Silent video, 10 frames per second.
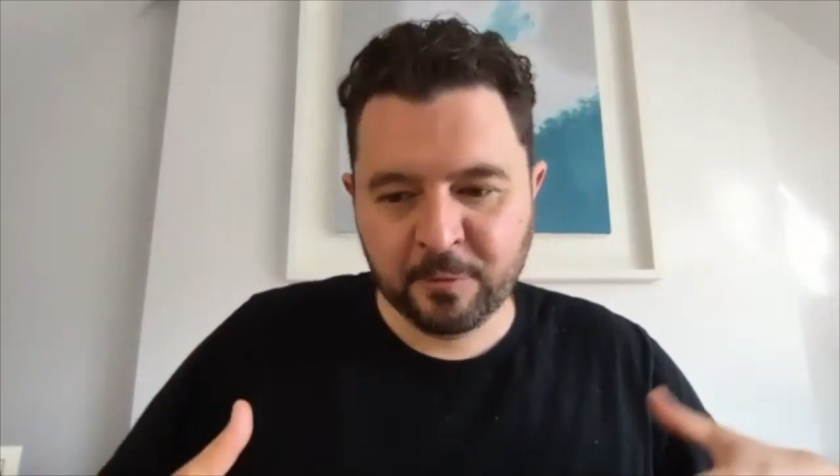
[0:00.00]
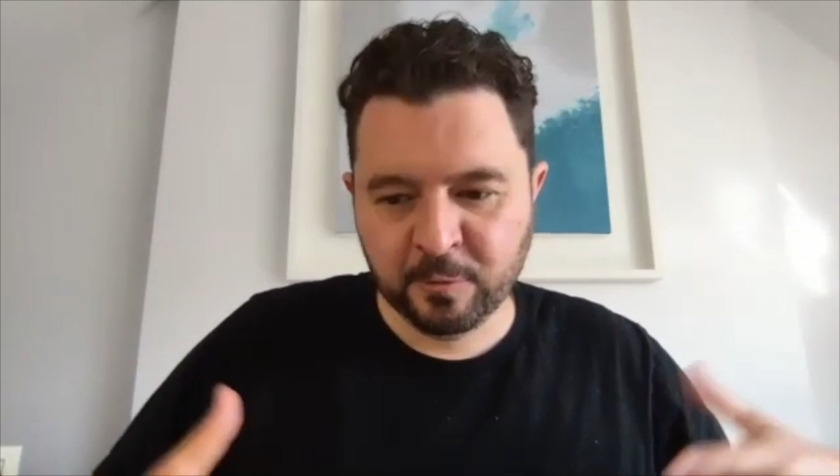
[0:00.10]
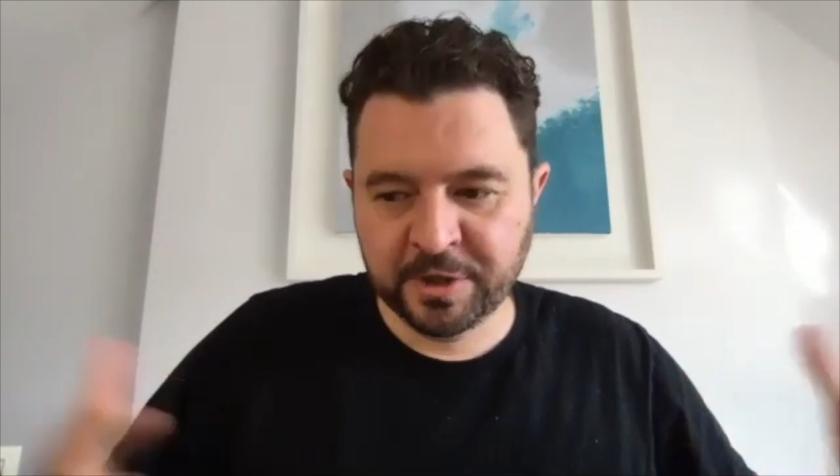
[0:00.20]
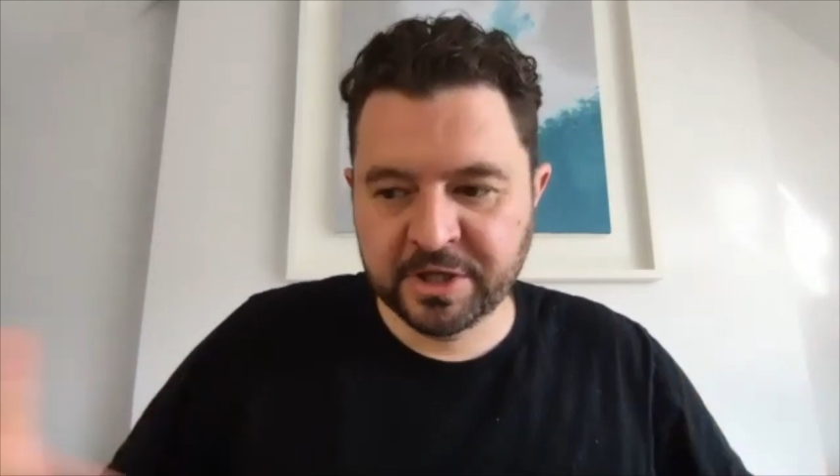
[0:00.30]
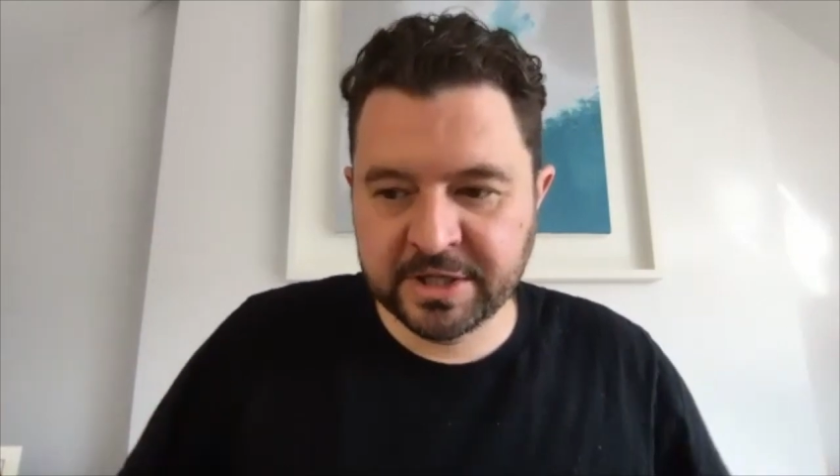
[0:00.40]

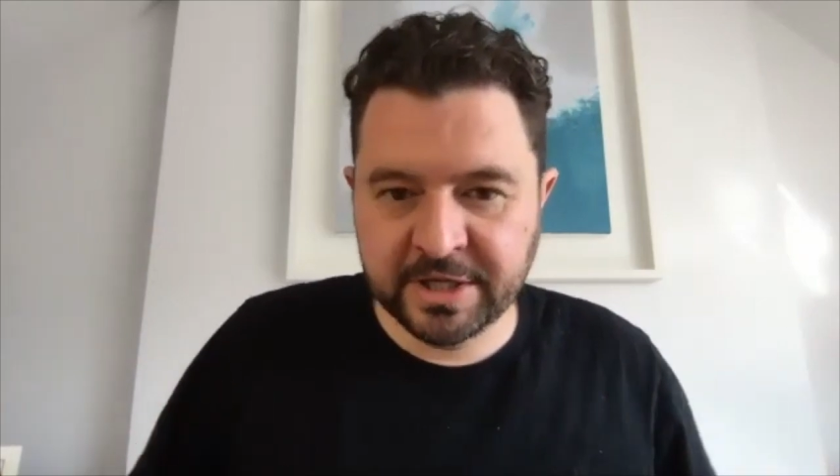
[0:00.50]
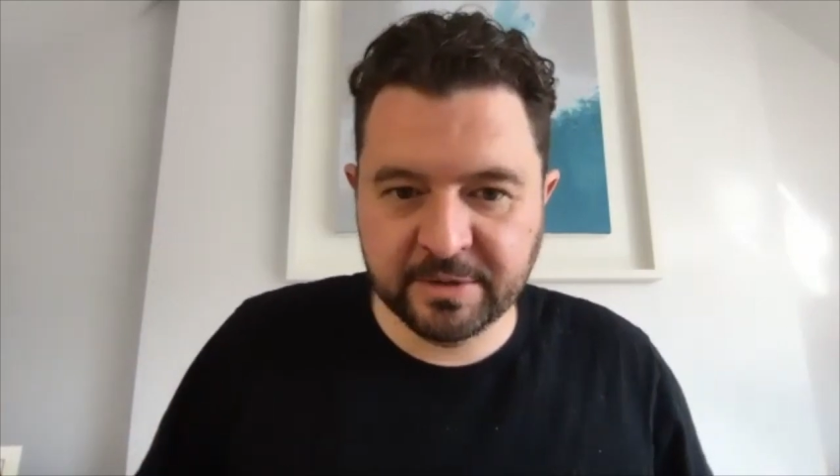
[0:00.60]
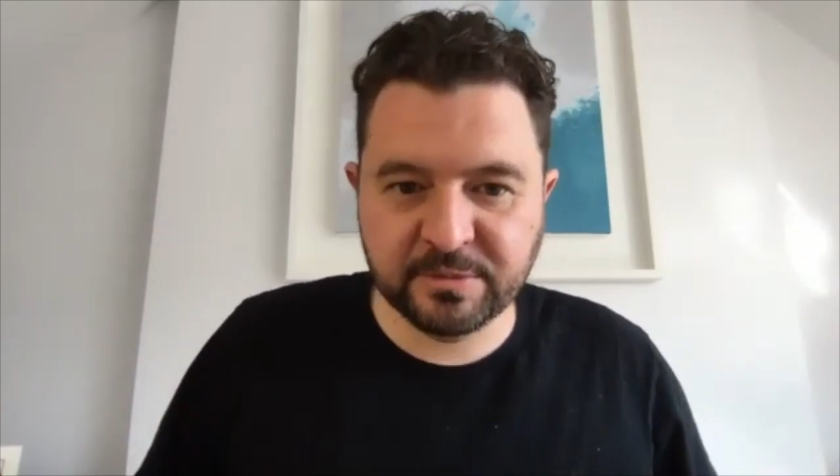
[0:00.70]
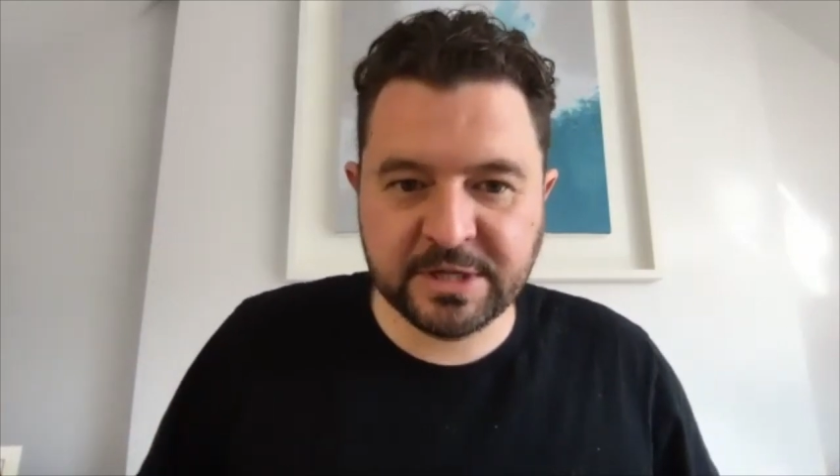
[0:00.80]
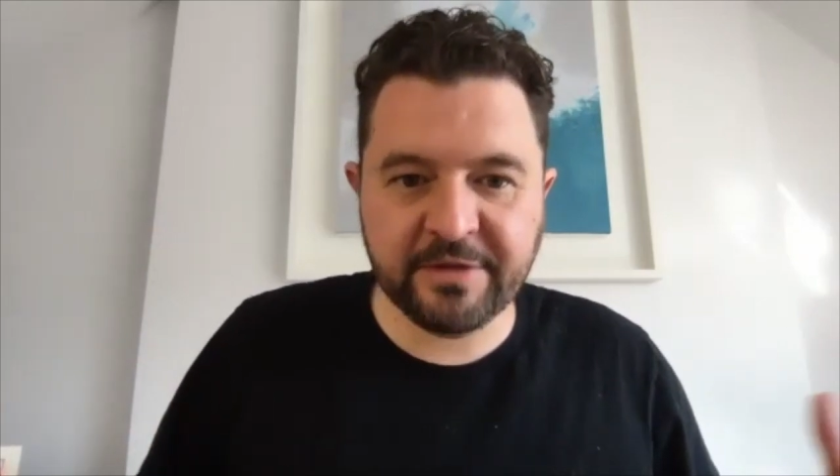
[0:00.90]
really
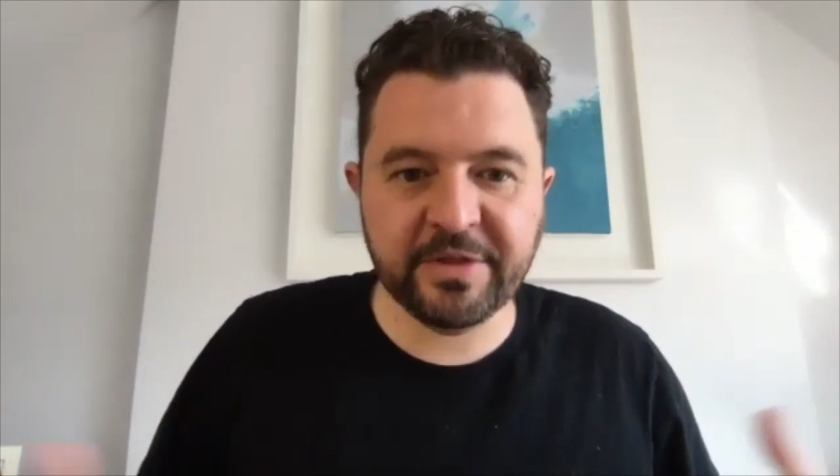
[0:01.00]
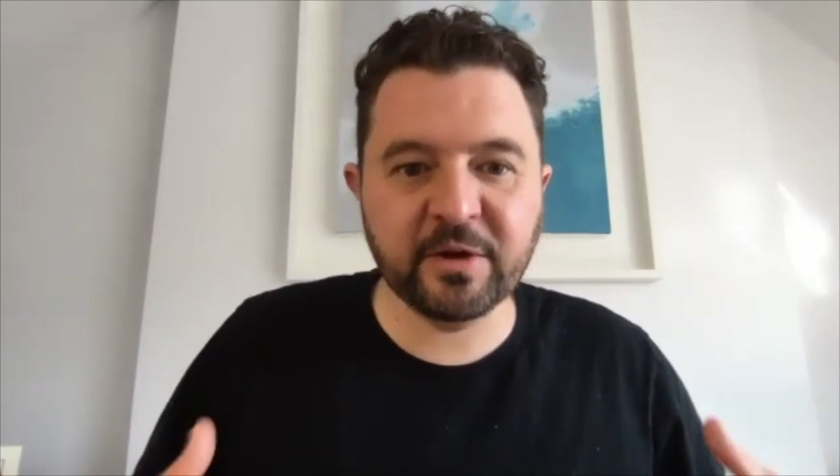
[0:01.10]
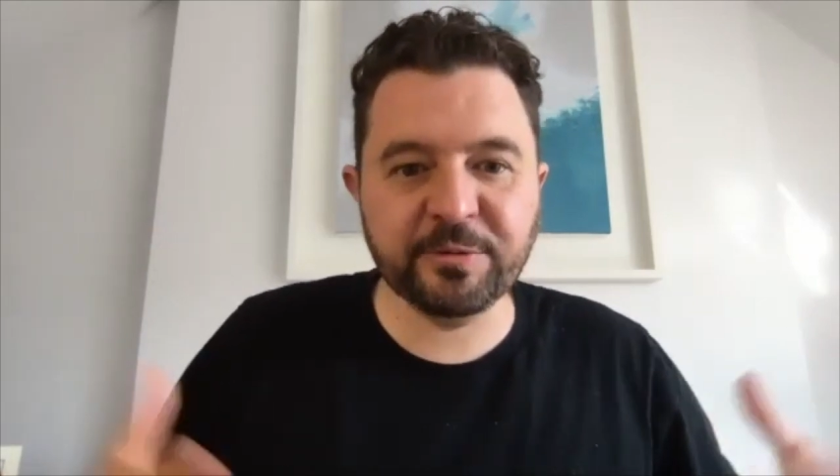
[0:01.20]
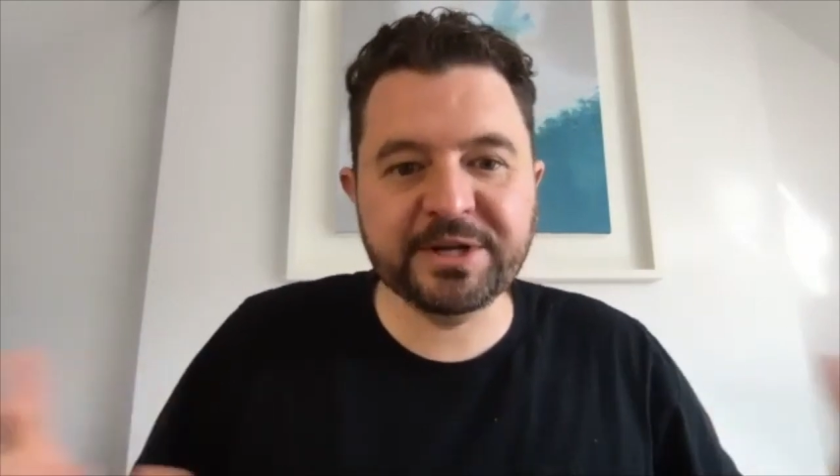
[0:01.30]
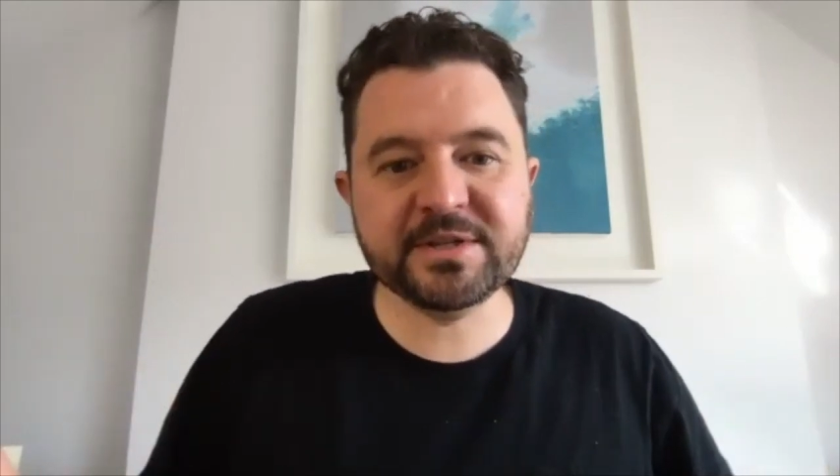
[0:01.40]
had done their
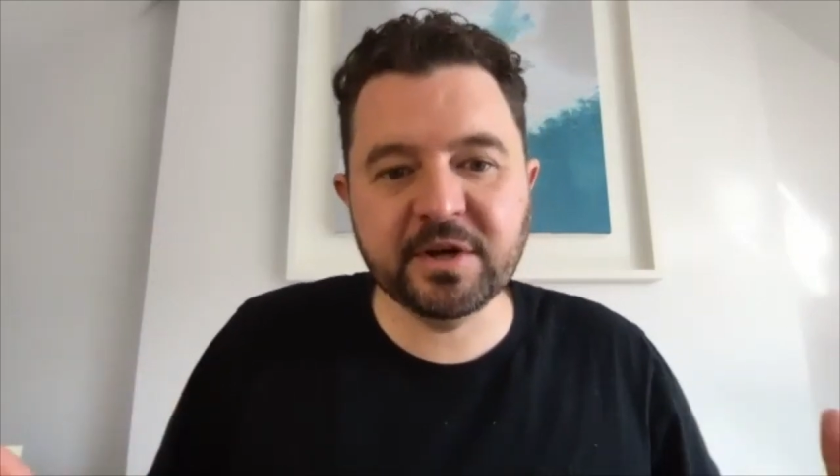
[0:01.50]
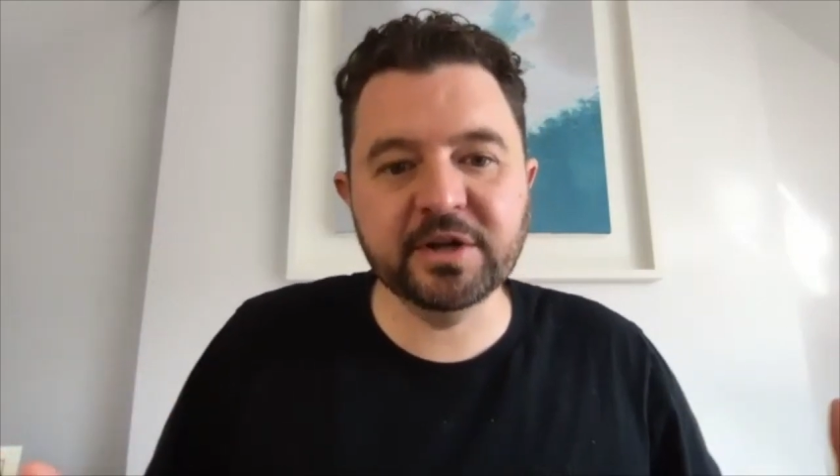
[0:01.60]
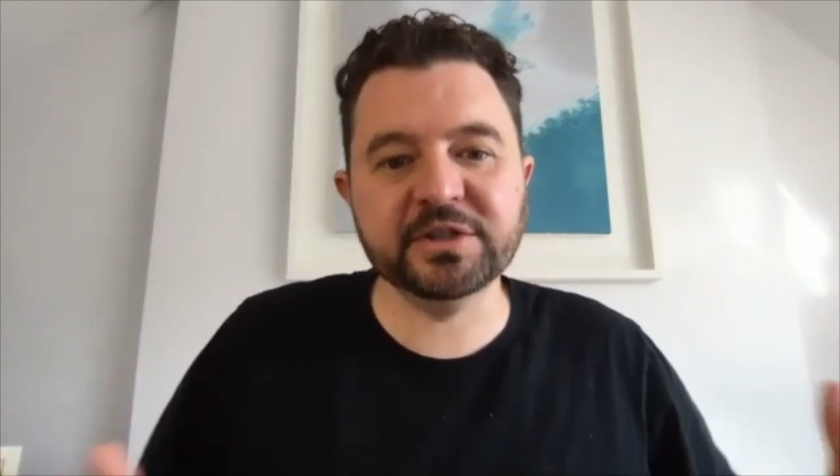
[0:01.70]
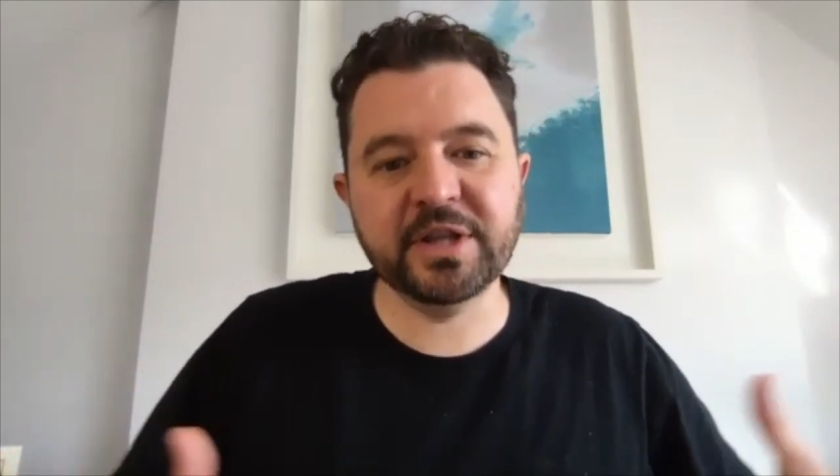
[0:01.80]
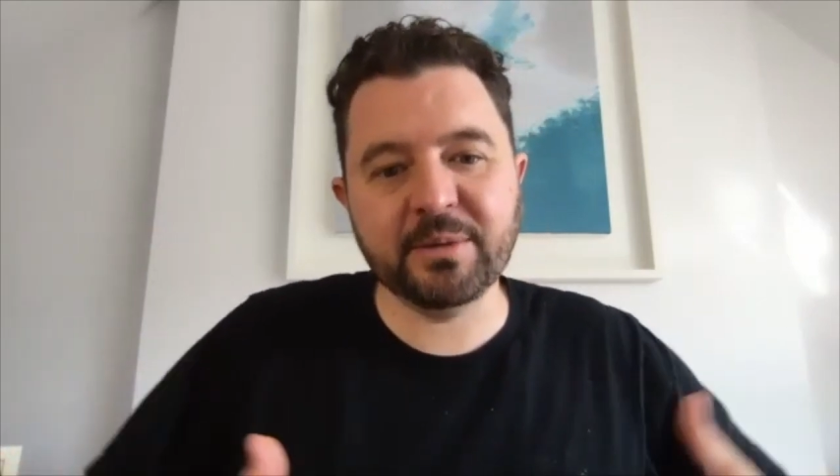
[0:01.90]
research and they